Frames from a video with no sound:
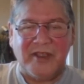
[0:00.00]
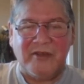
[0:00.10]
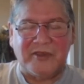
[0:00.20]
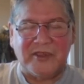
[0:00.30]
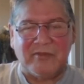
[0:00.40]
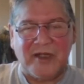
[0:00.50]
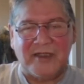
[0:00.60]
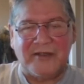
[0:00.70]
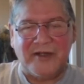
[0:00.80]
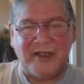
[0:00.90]
huge uh,
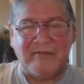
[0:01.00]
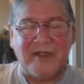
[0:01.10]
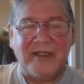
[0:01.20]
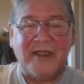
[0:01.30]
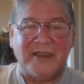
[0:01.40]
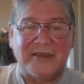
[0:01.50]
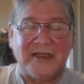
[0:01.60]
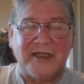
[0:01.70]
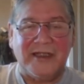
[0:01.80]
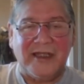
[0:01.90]
planetarium and
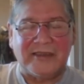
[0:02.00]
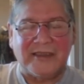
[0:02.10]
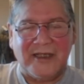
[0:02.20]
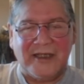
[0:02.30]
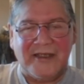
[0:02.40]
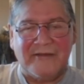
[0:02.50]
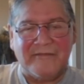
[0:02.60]
study that sky.